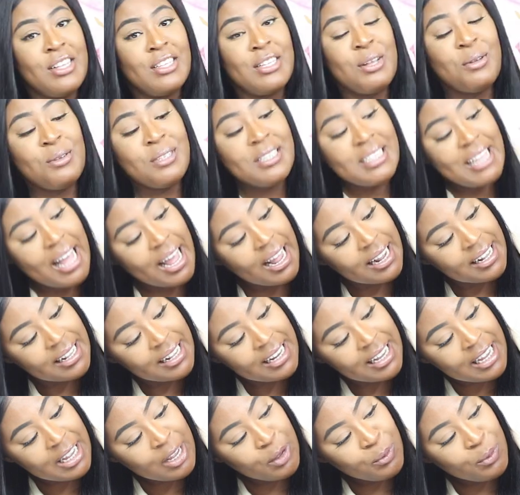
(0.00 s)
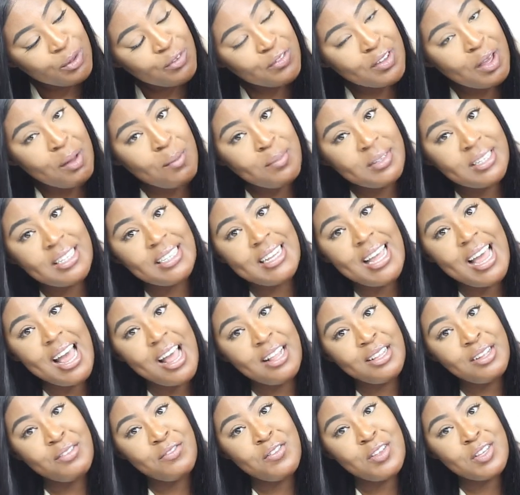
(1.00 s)
So sadly, we've come to the
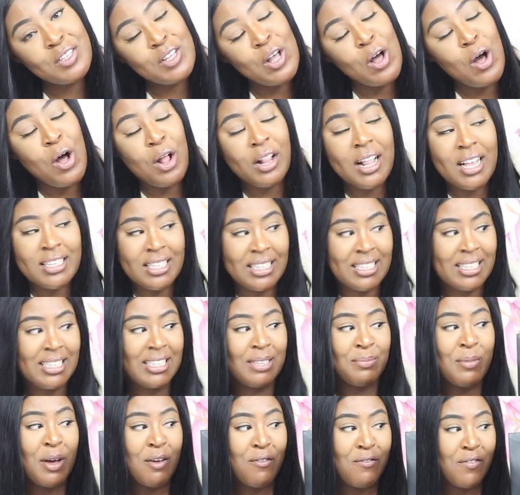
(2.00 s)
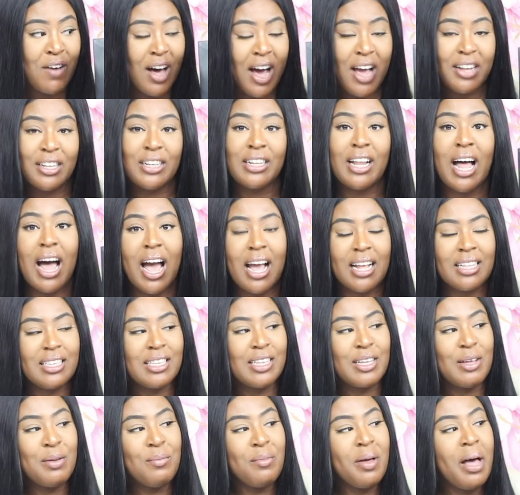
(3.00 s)
end of this haul as this is my final
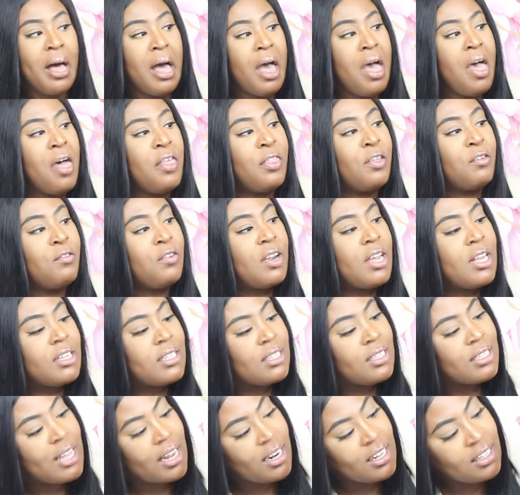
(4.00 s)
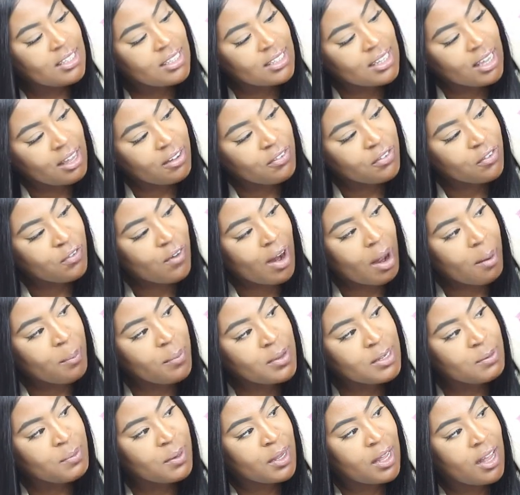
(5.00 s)
item. The reason that it's gift
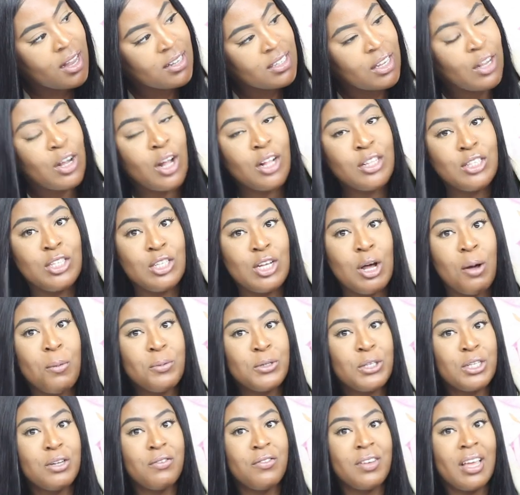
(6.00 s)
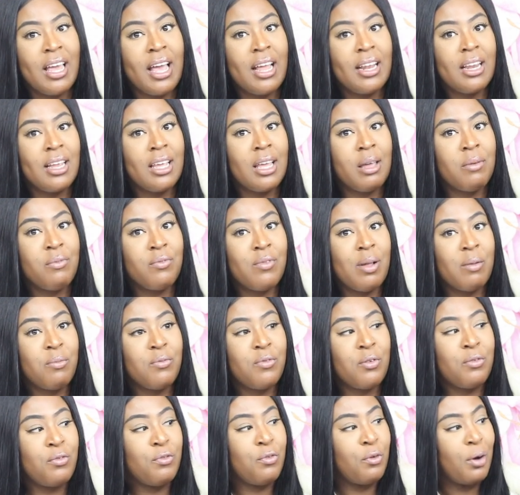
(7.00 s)
wrap is because I got the option of getting a gift
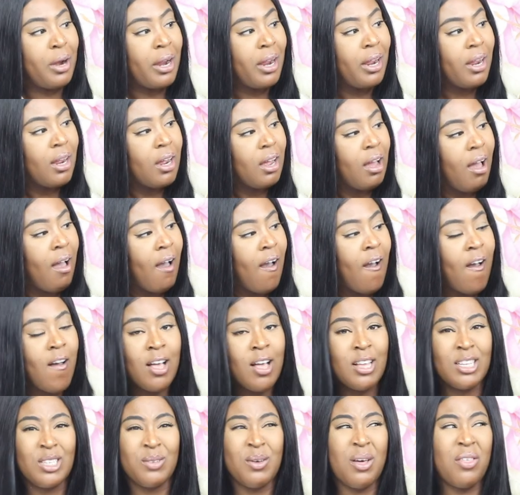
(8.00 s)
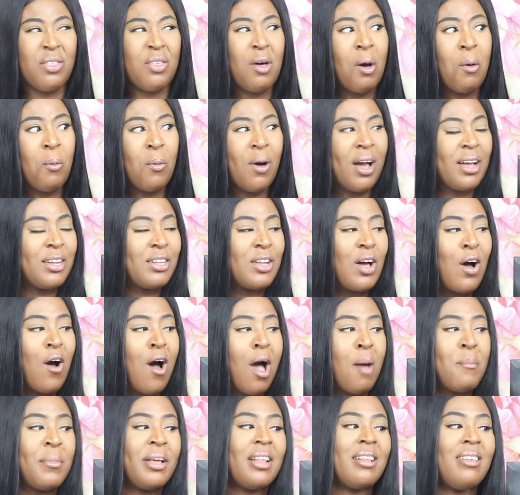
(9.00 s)
wrap for free. So I thought, why
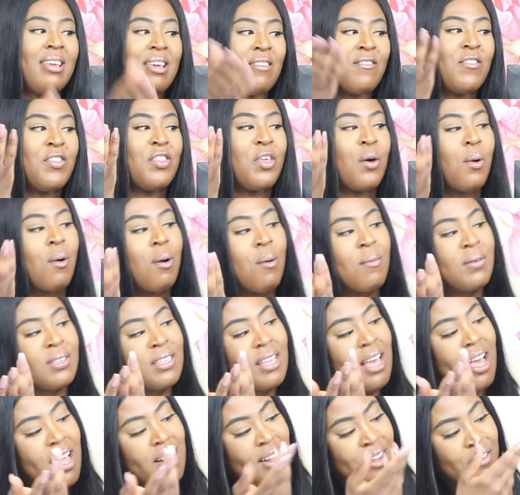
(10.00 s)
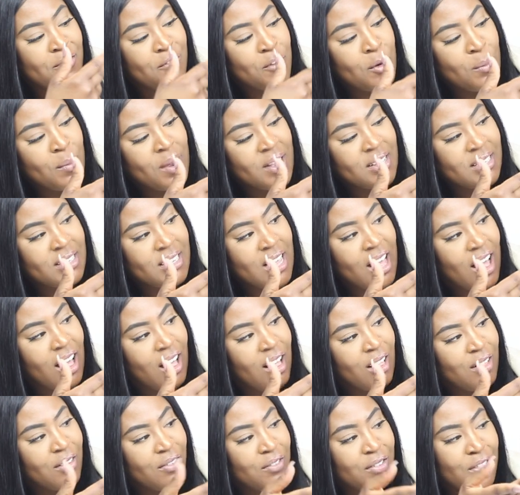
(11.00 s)
not? I mean, even though I was getting it for
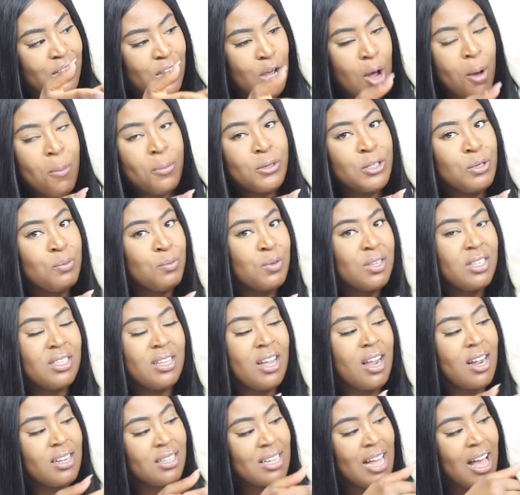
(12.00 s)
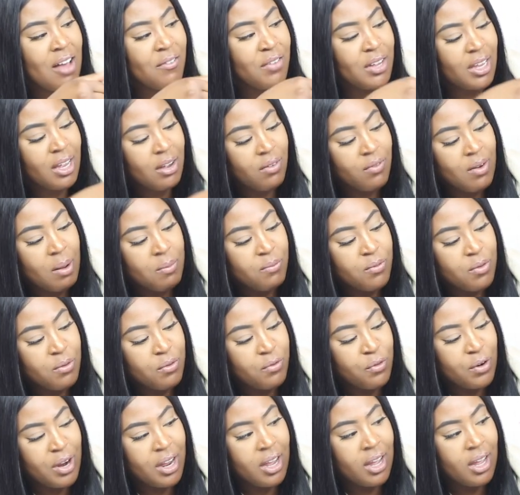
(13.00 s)
myself, the option was there to have a gift wrap for
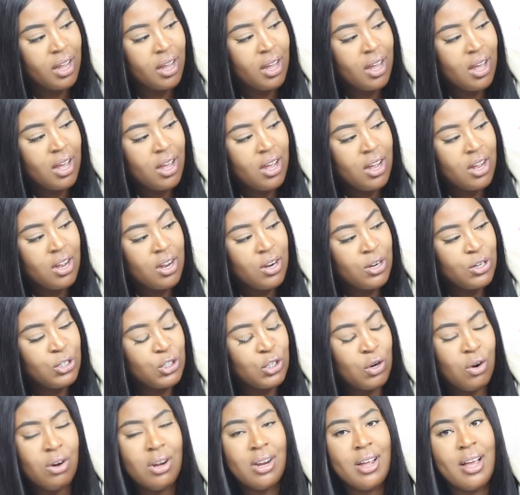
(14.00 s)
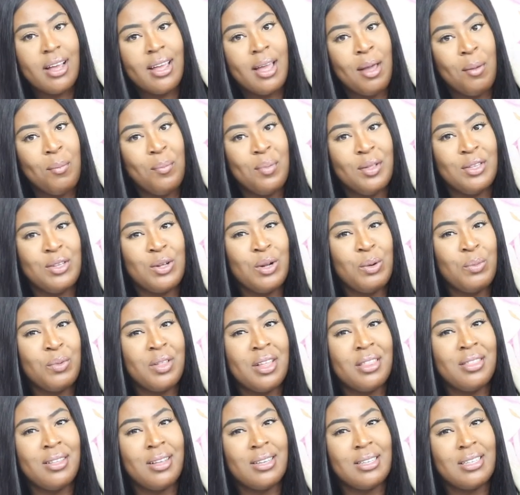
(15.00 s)
free. Surely I can't be the only one
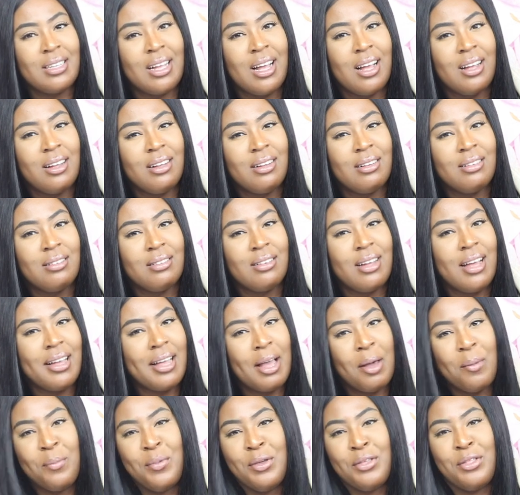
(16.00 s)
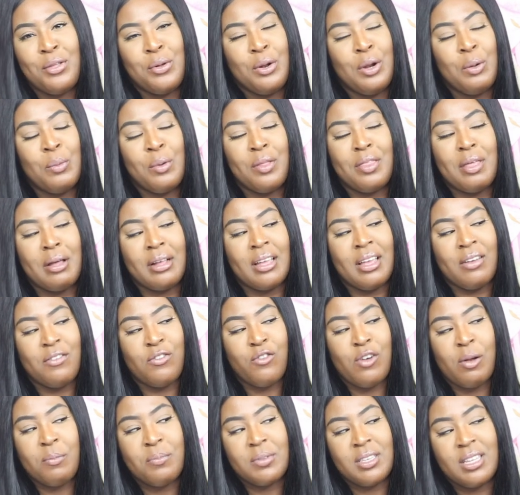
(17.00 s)
that does that. I can't be the only one that
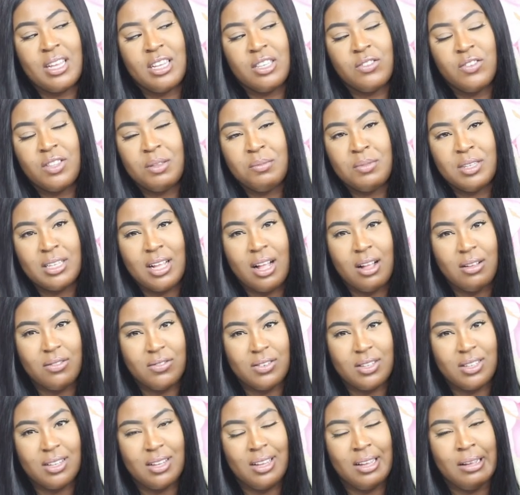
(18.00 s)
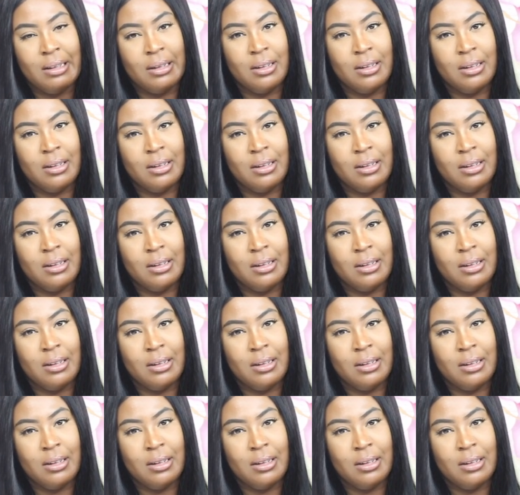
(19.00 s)
gift wraps things for themselves.